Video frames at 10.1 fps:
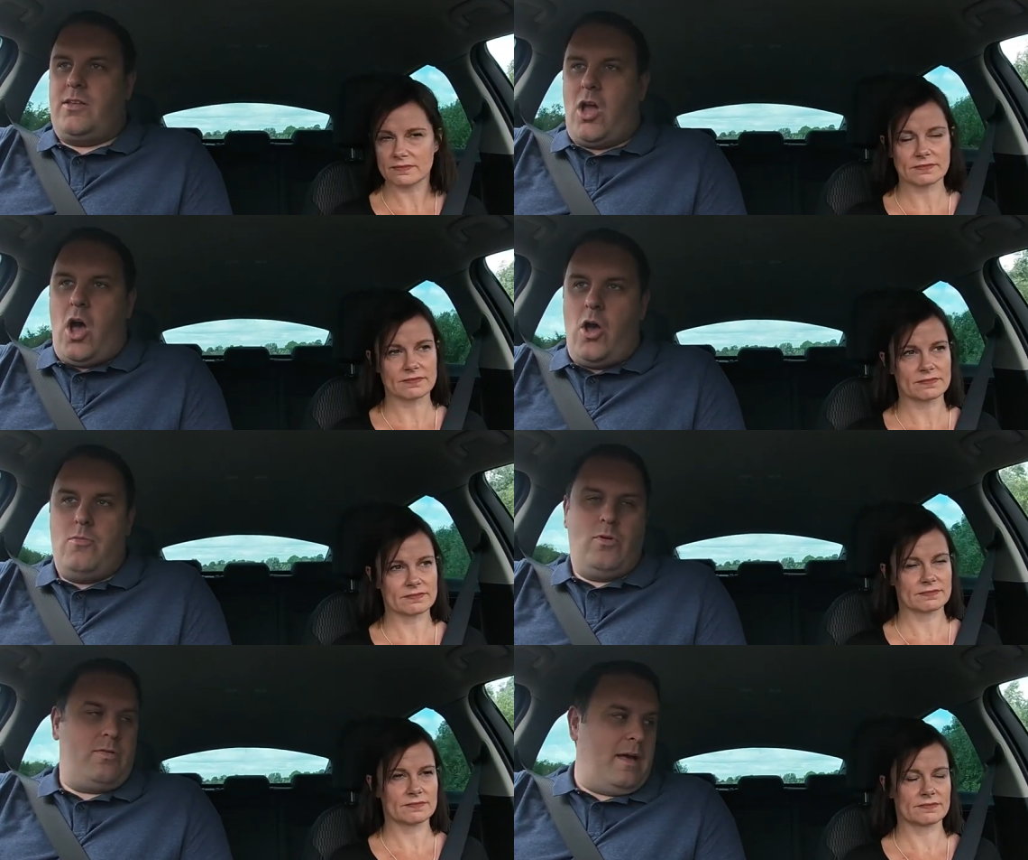Speaker 1: to
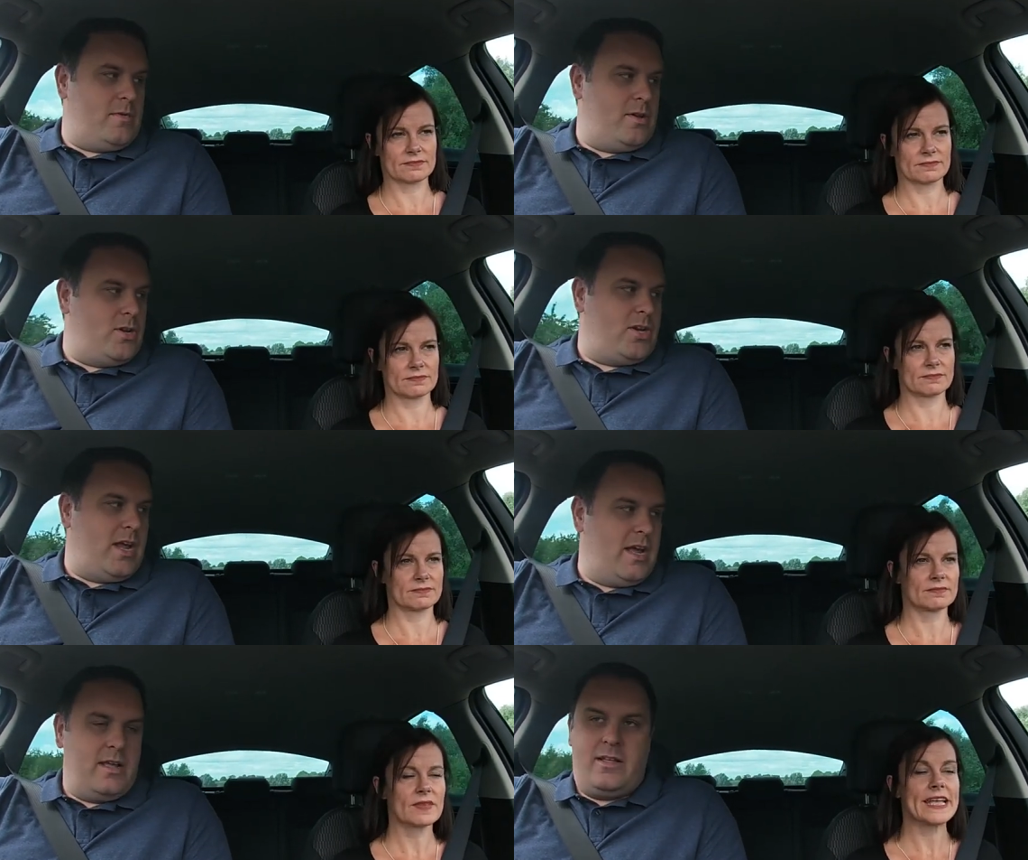home,
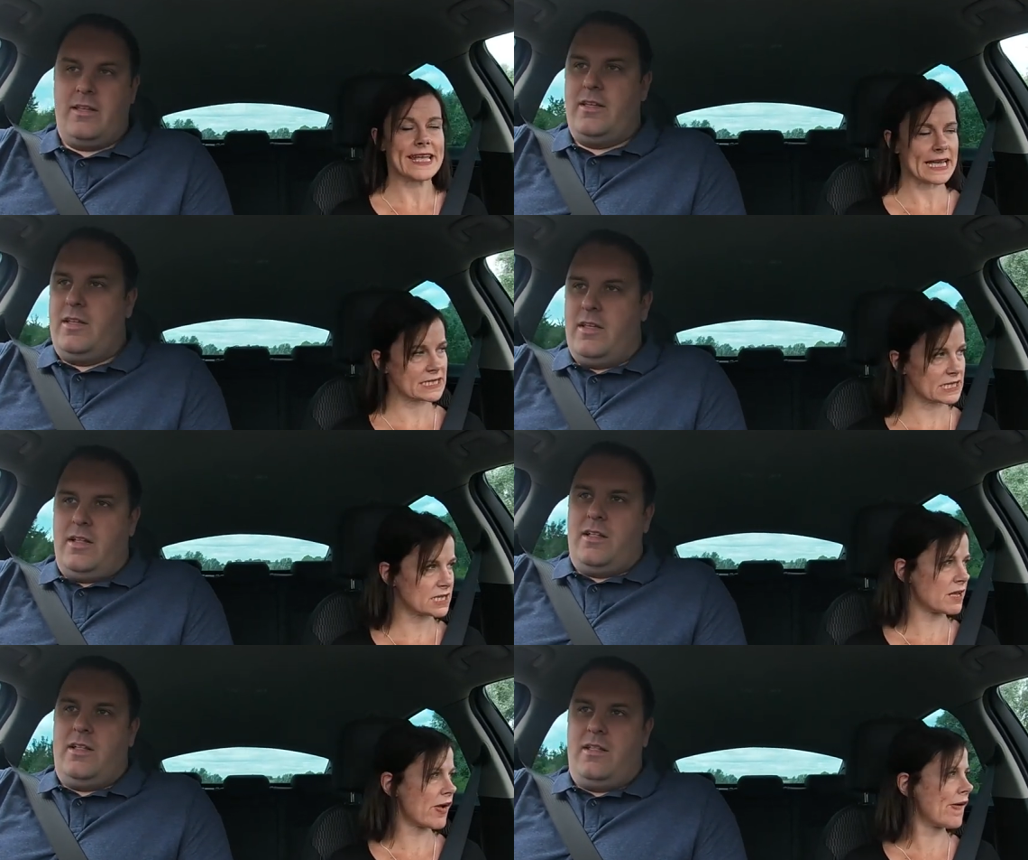Northamptonshire,
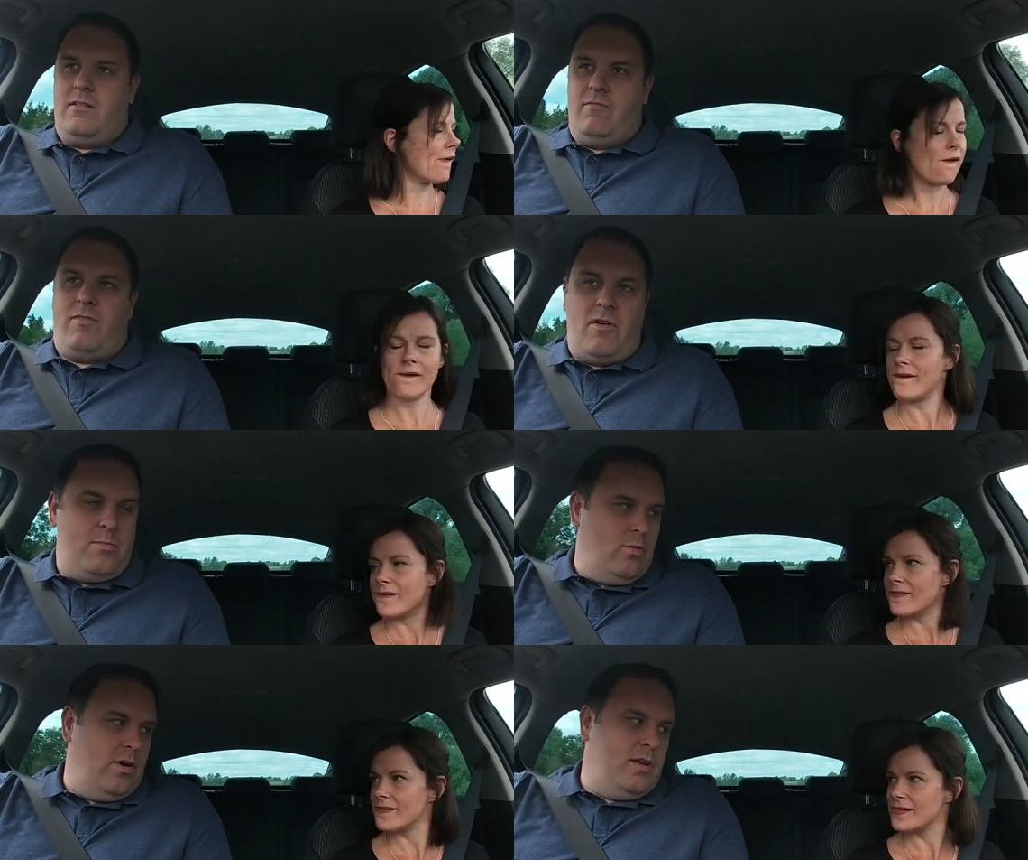yes, very
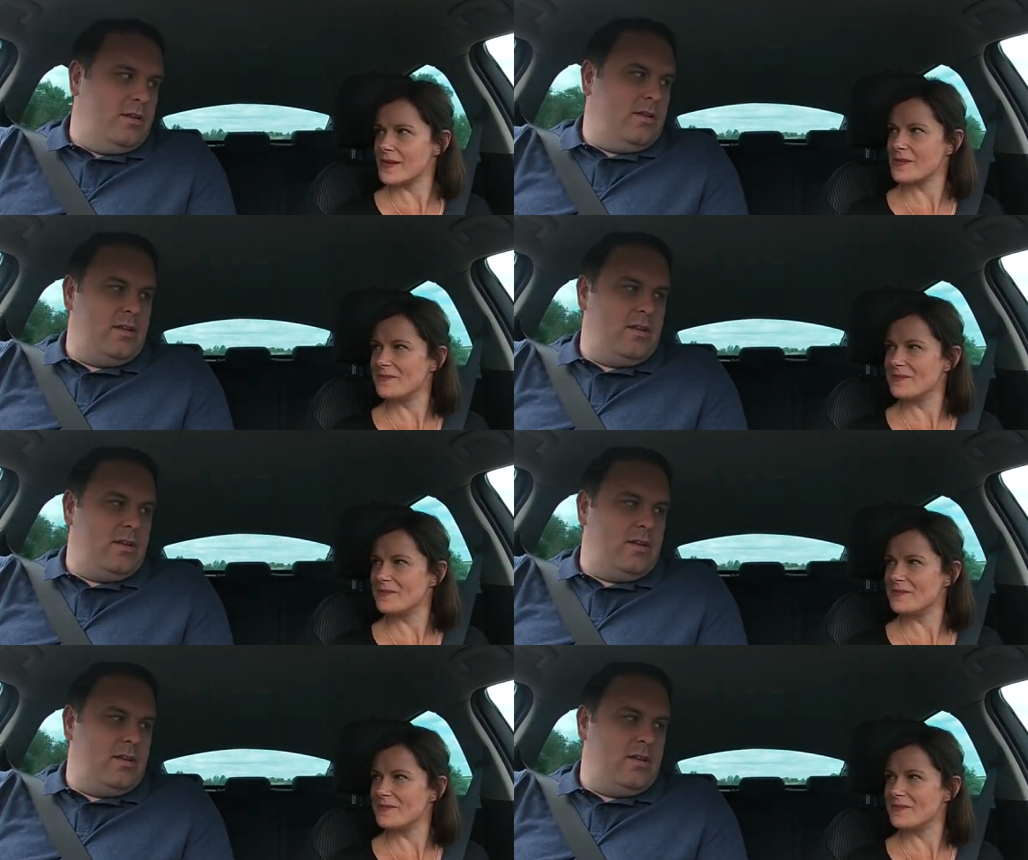buoyant.